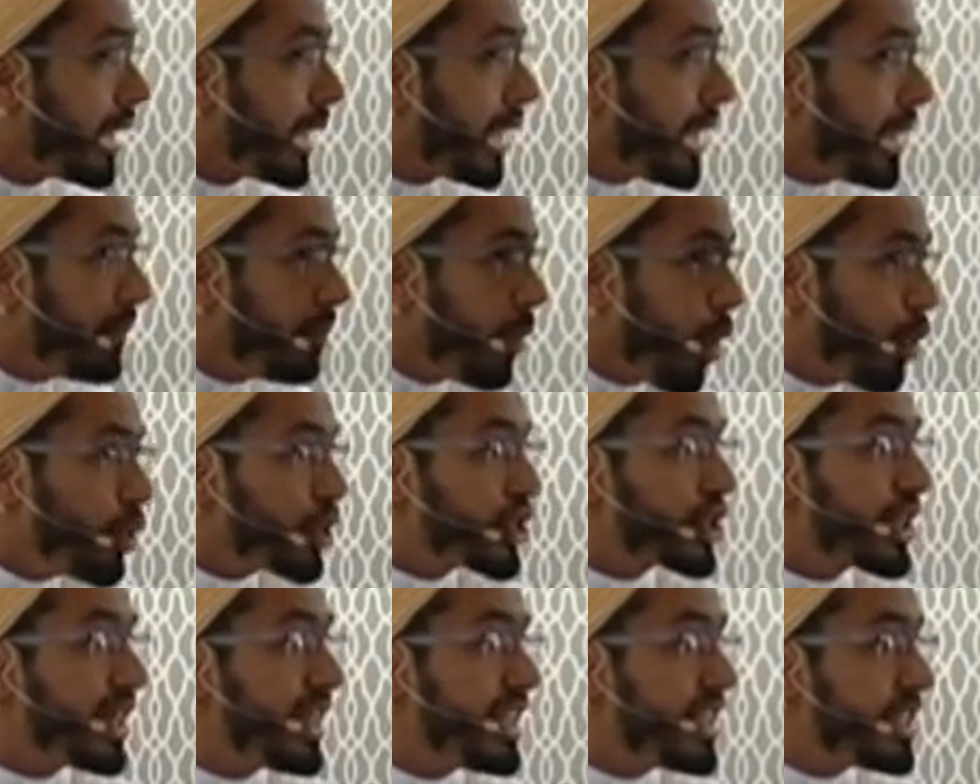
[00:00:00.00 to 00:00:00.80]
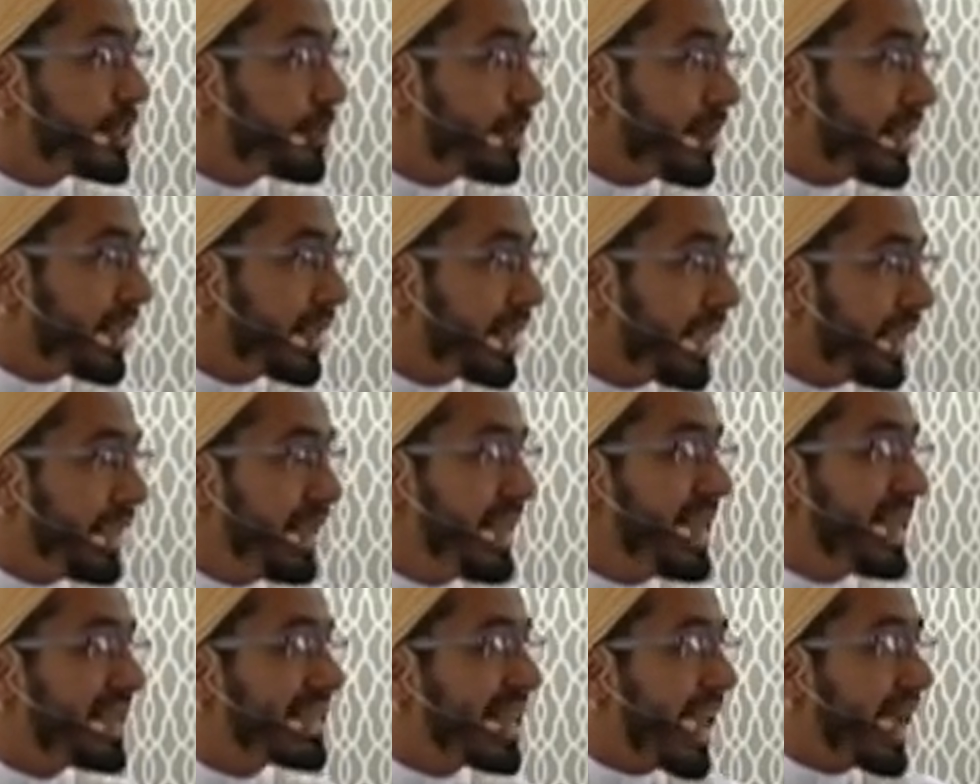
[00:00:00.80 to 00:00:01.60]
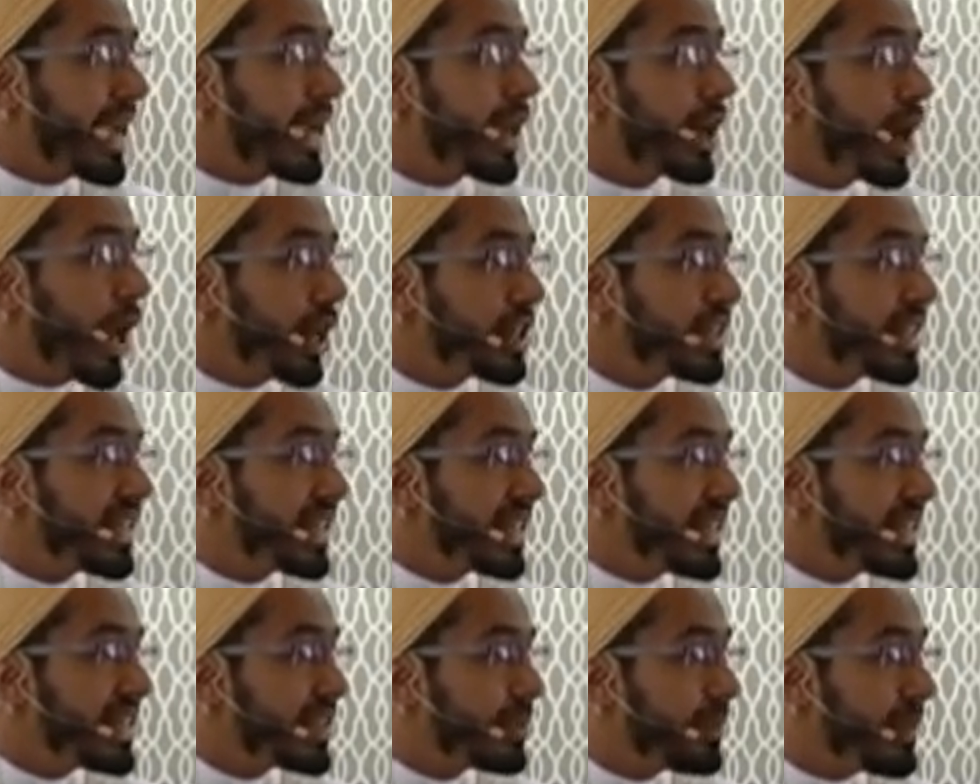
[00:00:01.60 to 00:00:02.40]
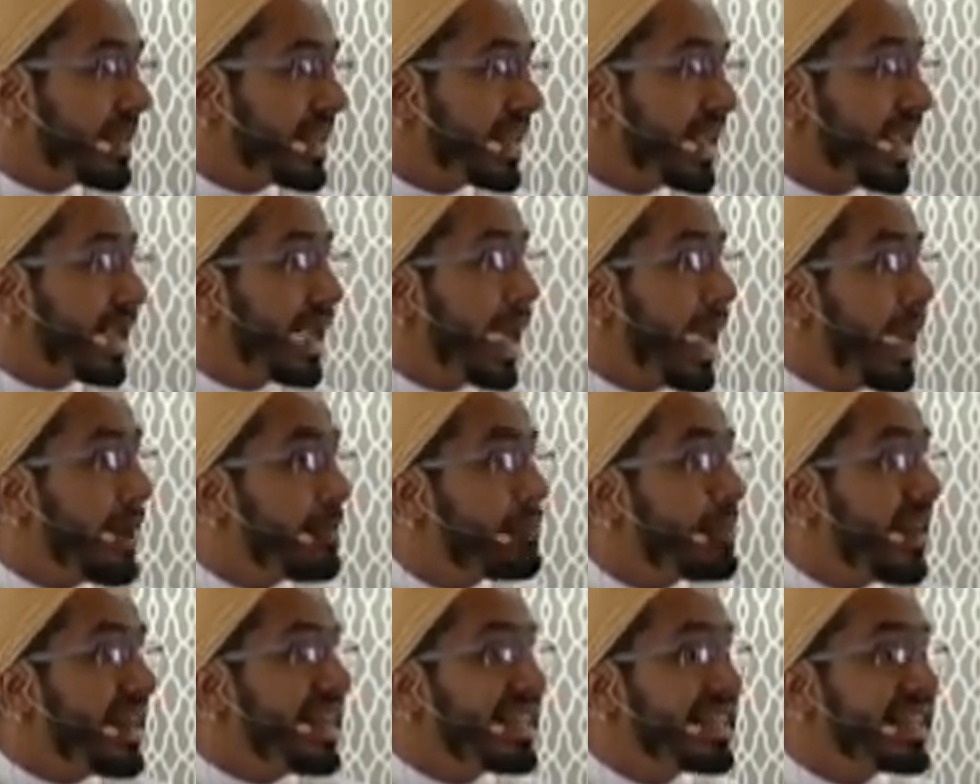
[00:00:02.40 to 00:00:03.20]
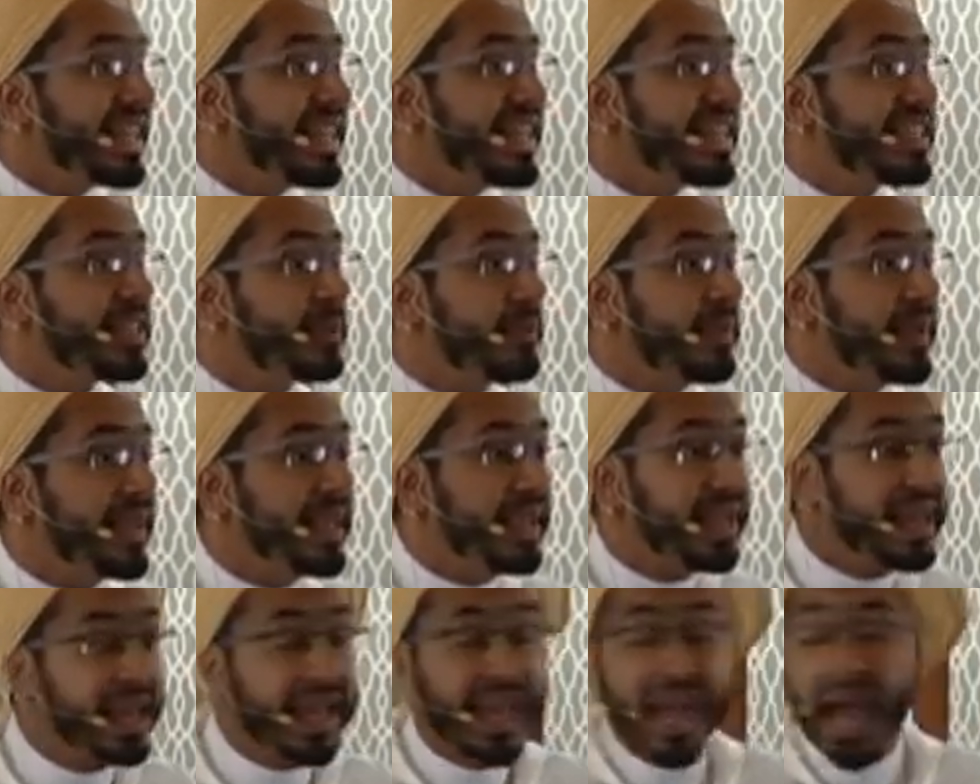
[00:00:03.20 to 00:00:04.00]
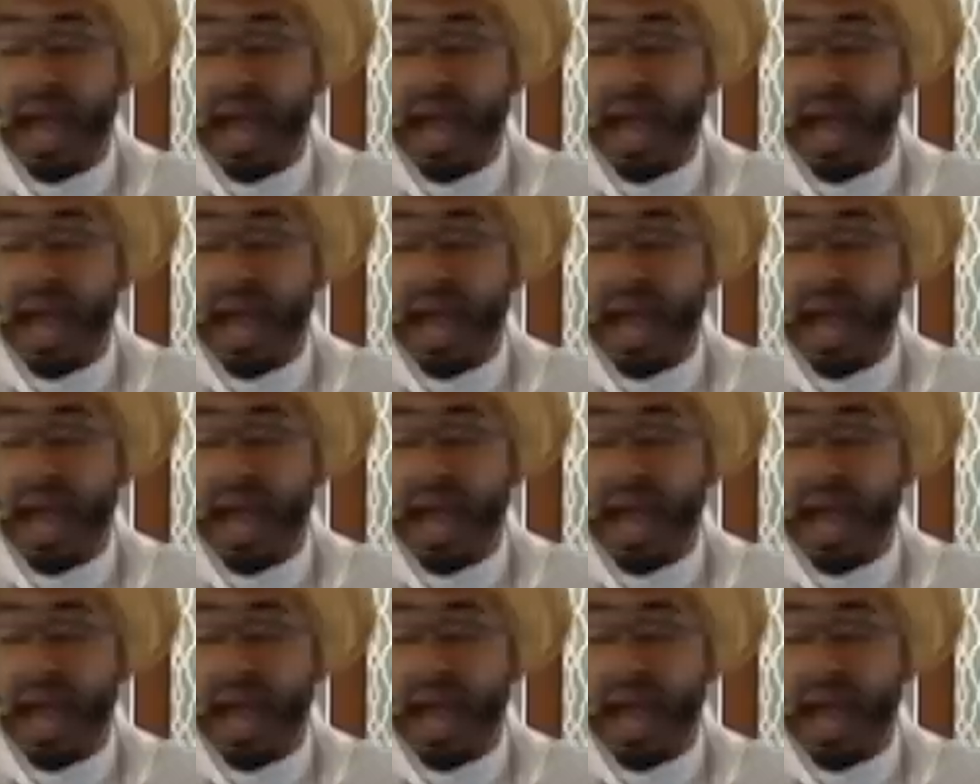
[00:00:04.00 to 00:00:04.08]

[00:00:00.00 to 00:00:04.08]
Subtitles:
emotionally speaking, psychologically speaking, mentally speaking,